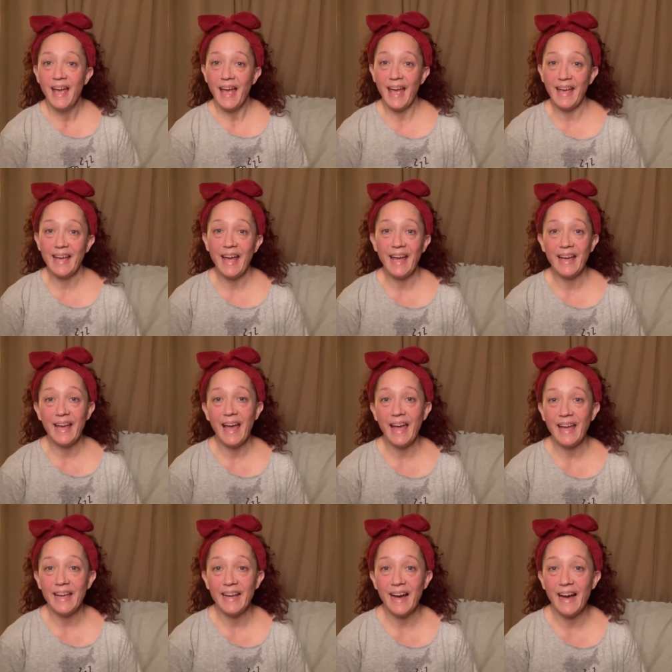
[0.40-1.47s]
Hey, hey,
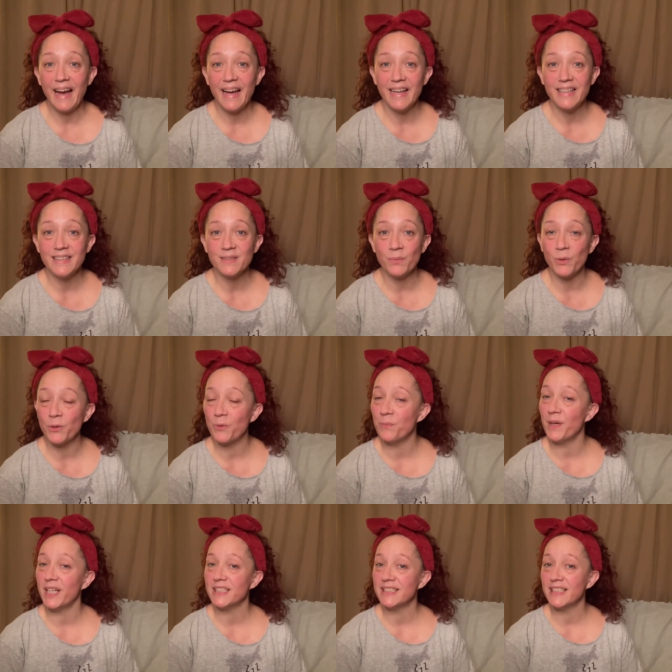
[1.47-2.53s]
hey guys, welcome
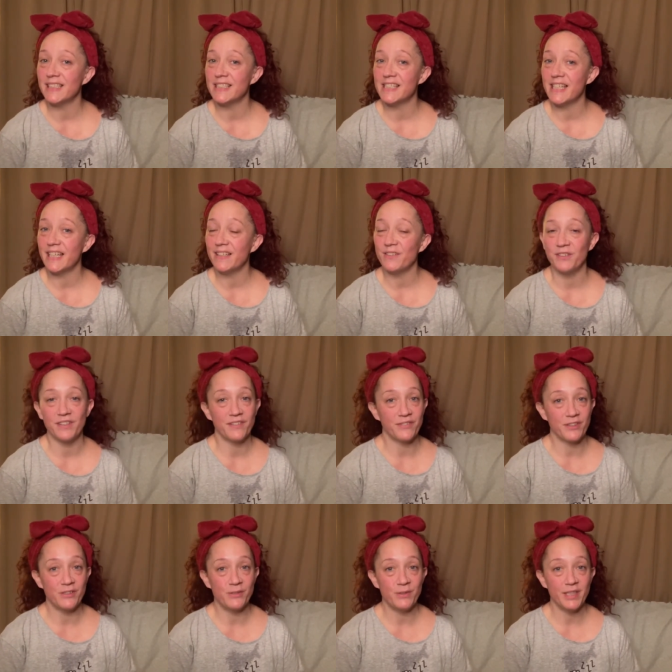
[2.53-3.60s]
back to the channel. If
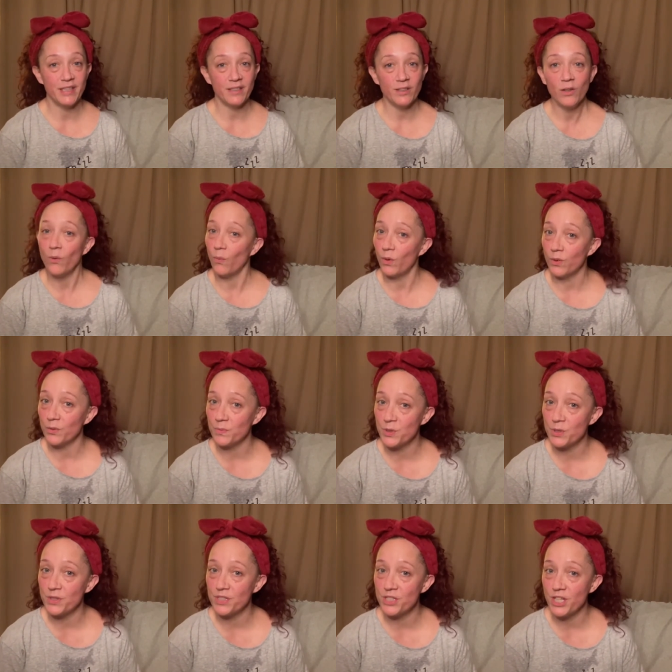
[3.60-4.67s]
you're new here, welcome
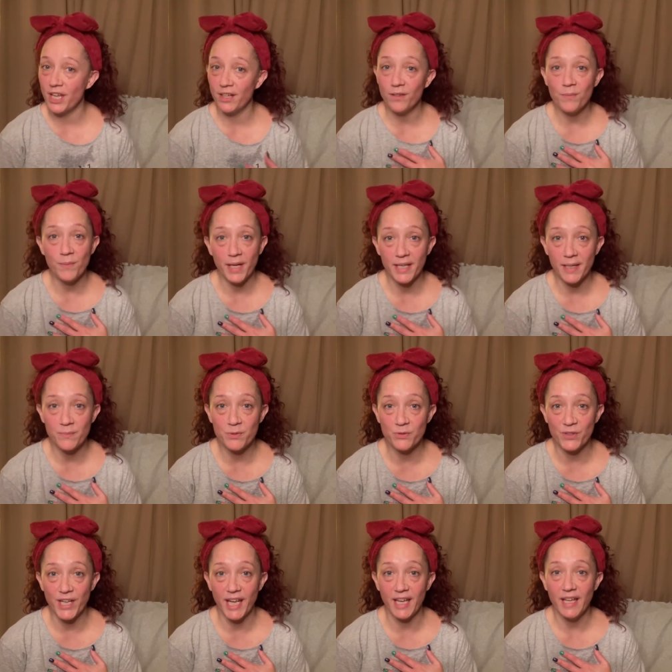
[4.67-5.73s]
to the channel. My name's
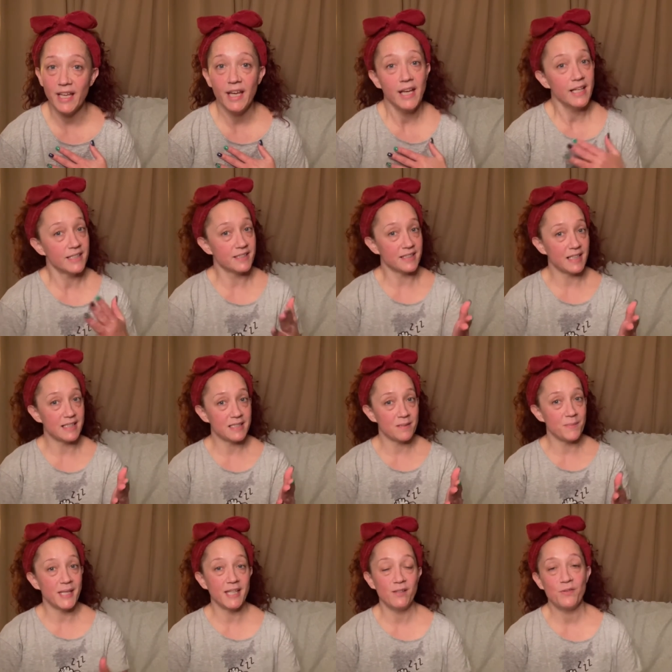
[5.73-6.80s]
Renee. It's nice to
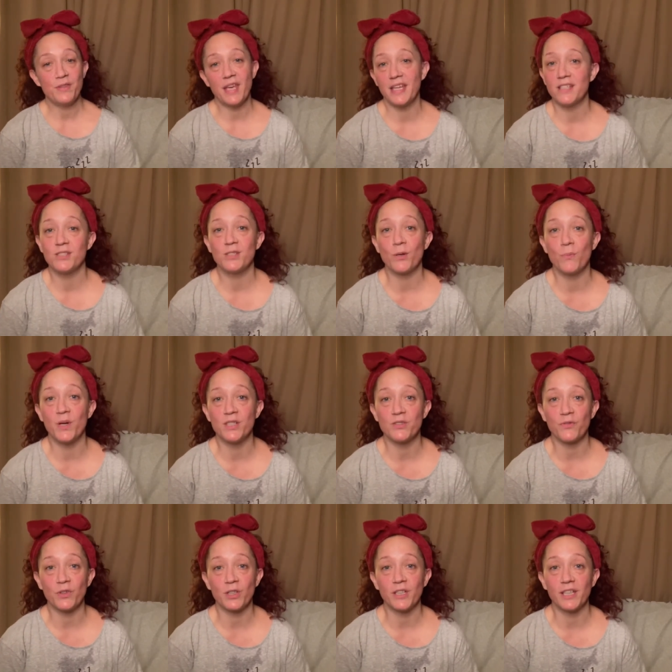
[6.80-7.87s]
meet you. Thank you so much
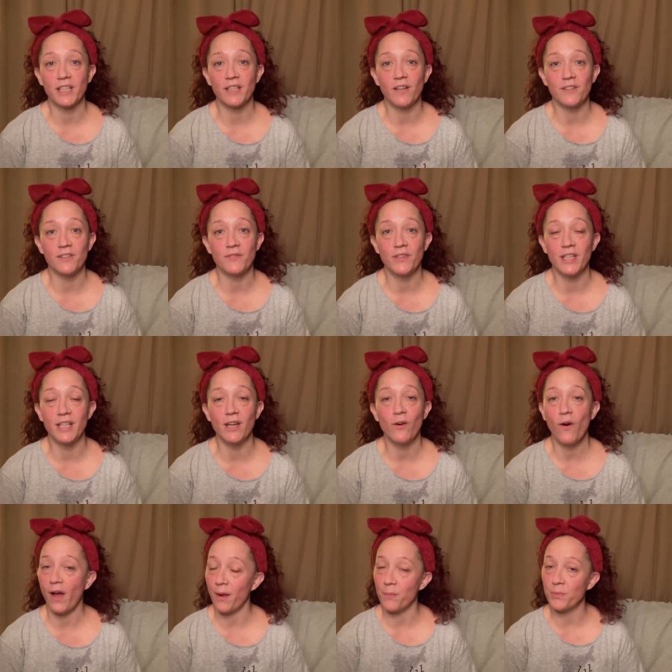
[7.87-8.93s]
for clicking on the video.
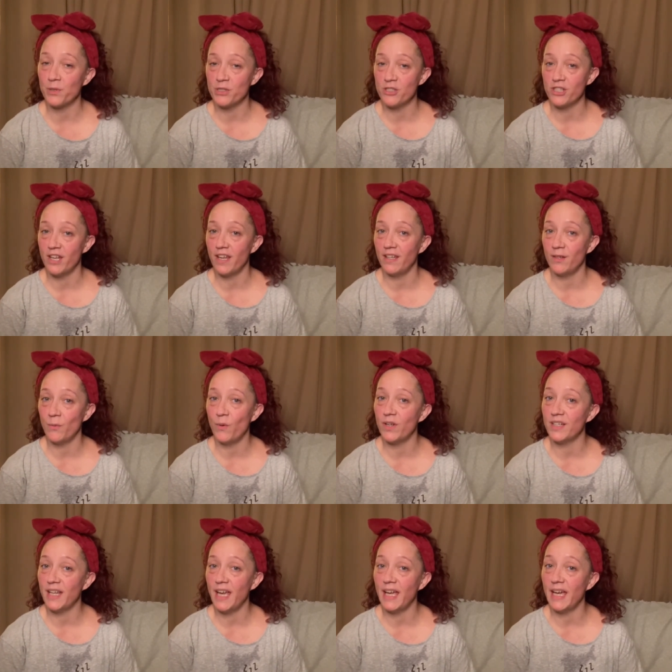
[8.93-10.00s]
I appreciate you
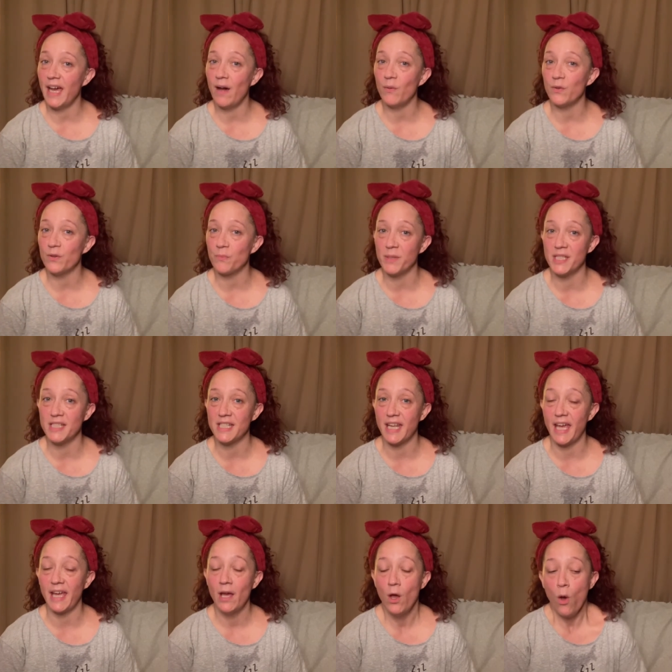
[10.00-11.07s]
wanting to hang out with me
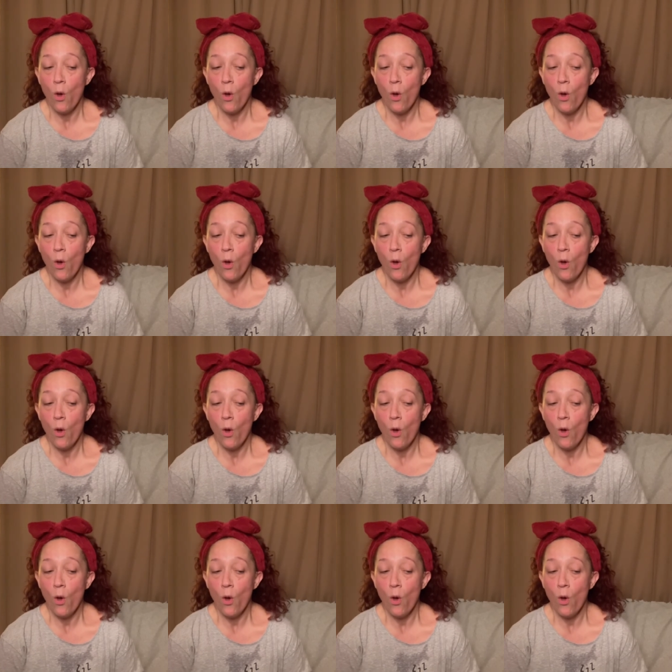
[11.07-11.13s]
today.